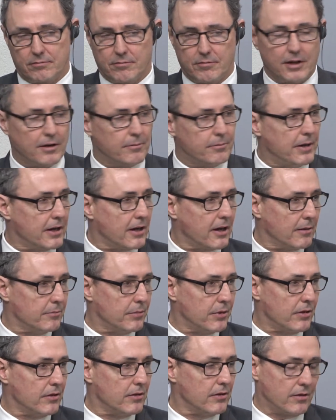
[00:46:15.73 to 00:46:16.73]
they're making
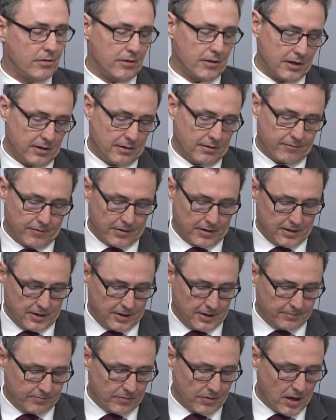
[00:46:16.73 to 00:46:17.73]
business, they need
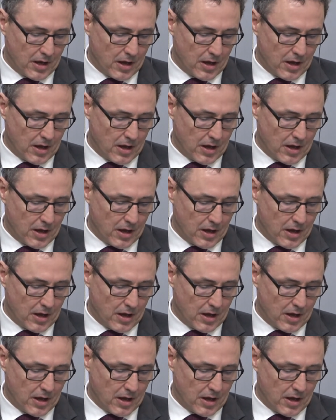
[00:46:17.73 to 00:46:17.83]
funding.